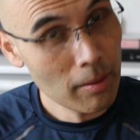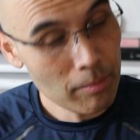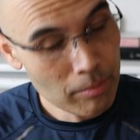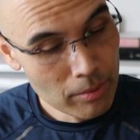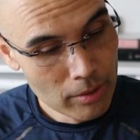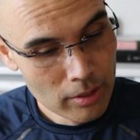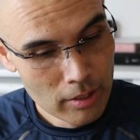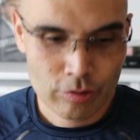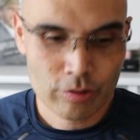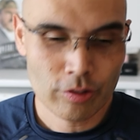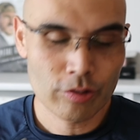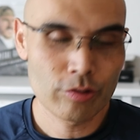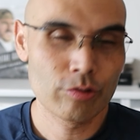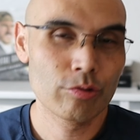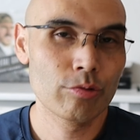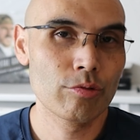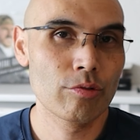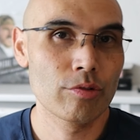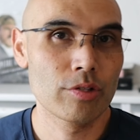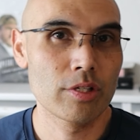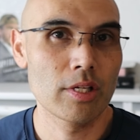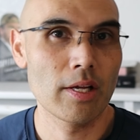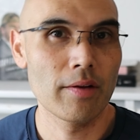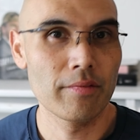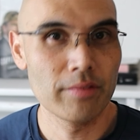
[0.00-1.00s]
up to the
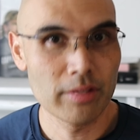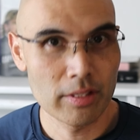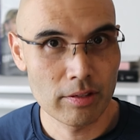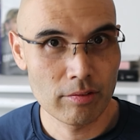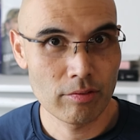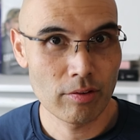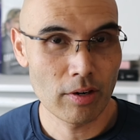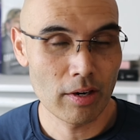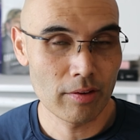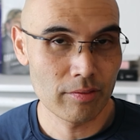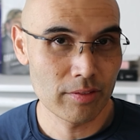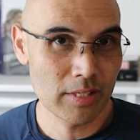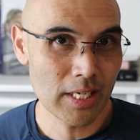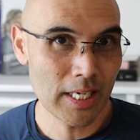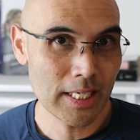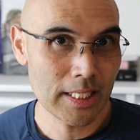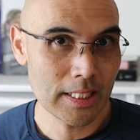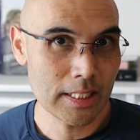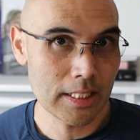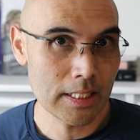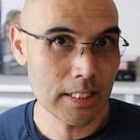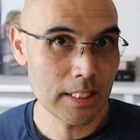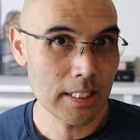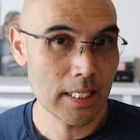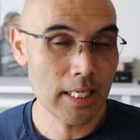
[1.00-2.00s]
two hundred seventy-five dollars and
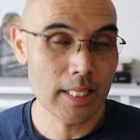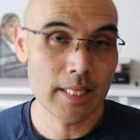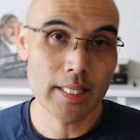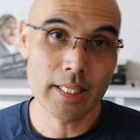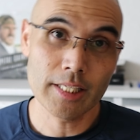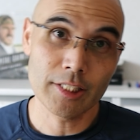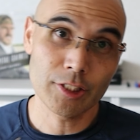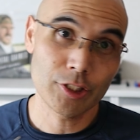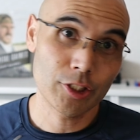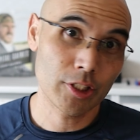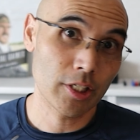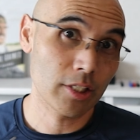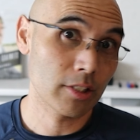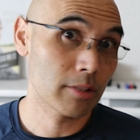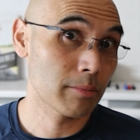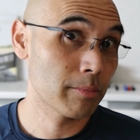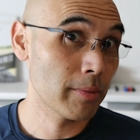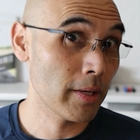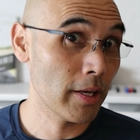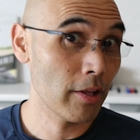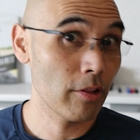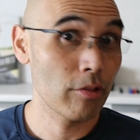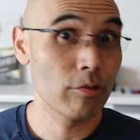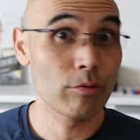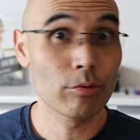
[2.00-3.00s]
ninety cents, and then she had to
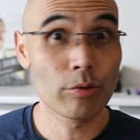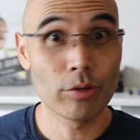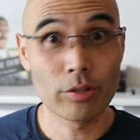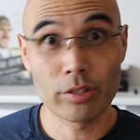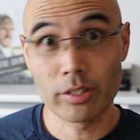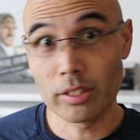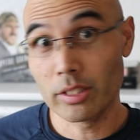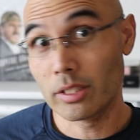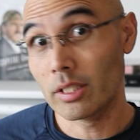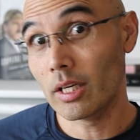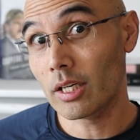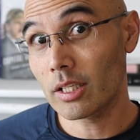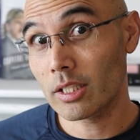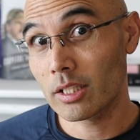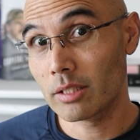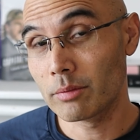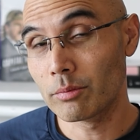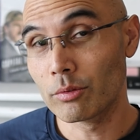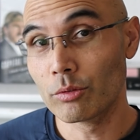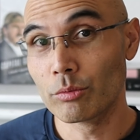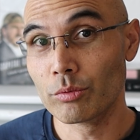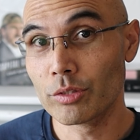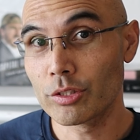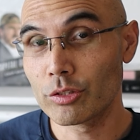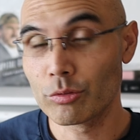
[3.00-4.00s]
pay through her
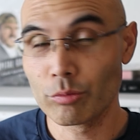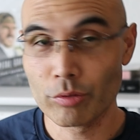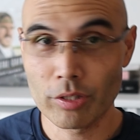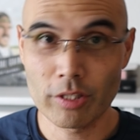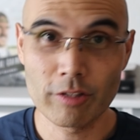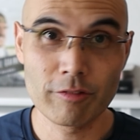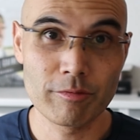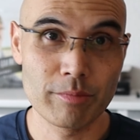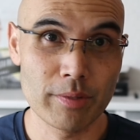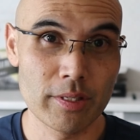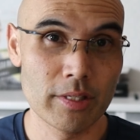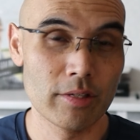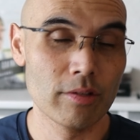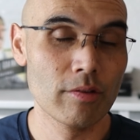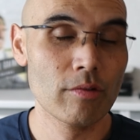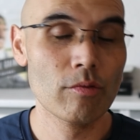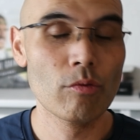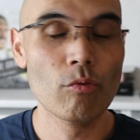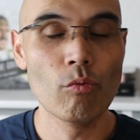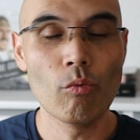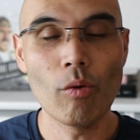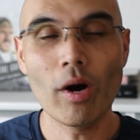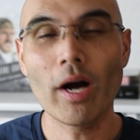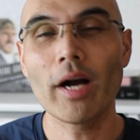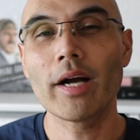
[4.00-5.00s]
deductible, which would have been
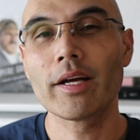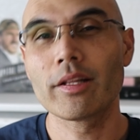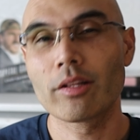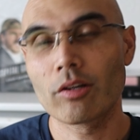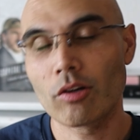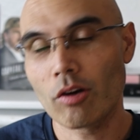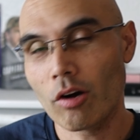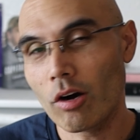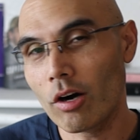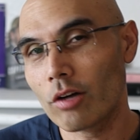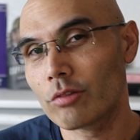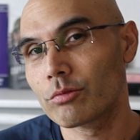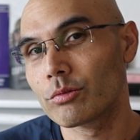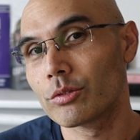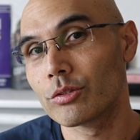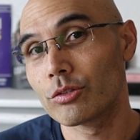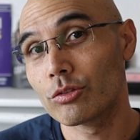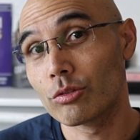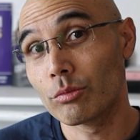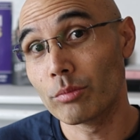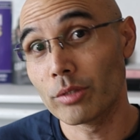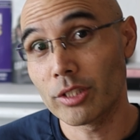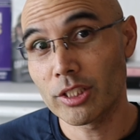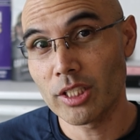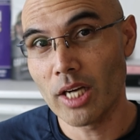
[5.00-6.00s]
why the cost was
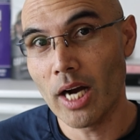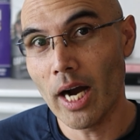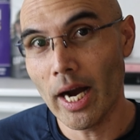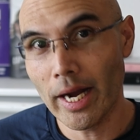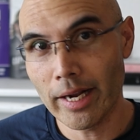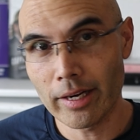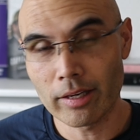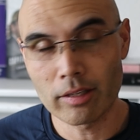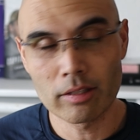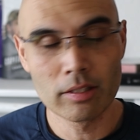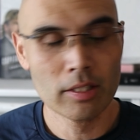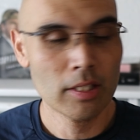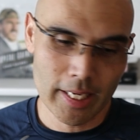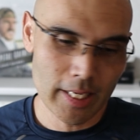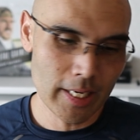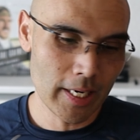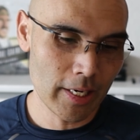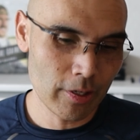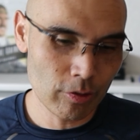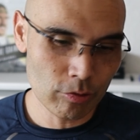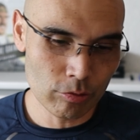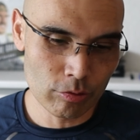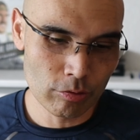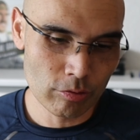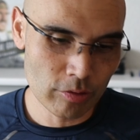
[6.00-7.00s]
so much higher. Again,
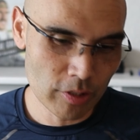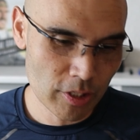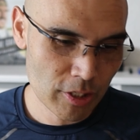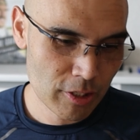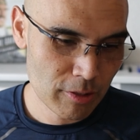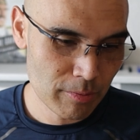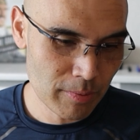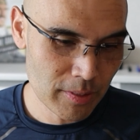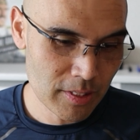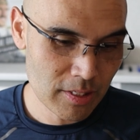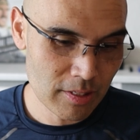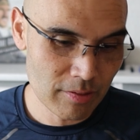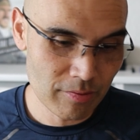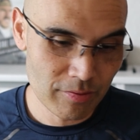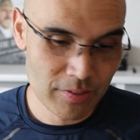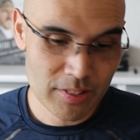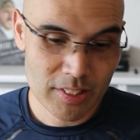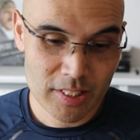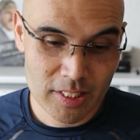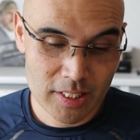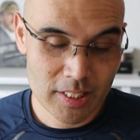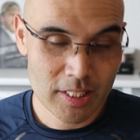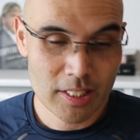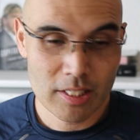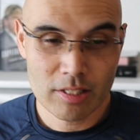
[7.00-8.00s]
I don't know the
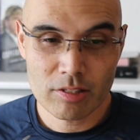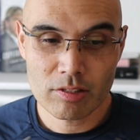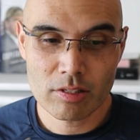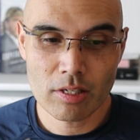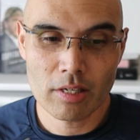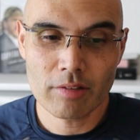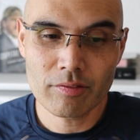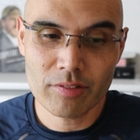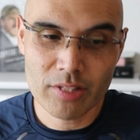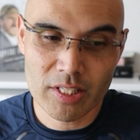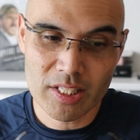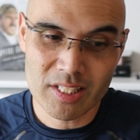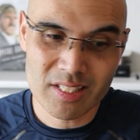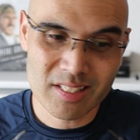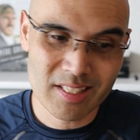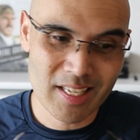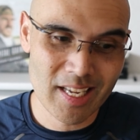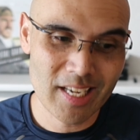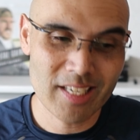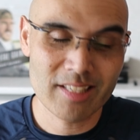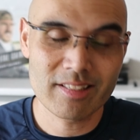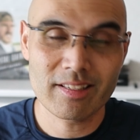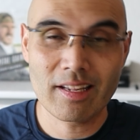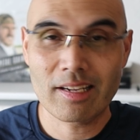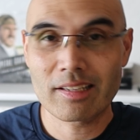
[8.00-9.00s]
specificities of this
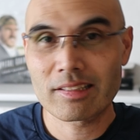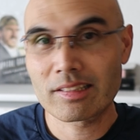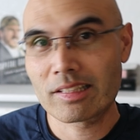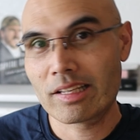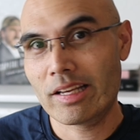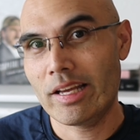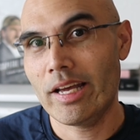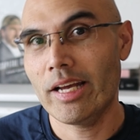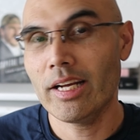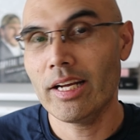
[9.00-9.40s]
exact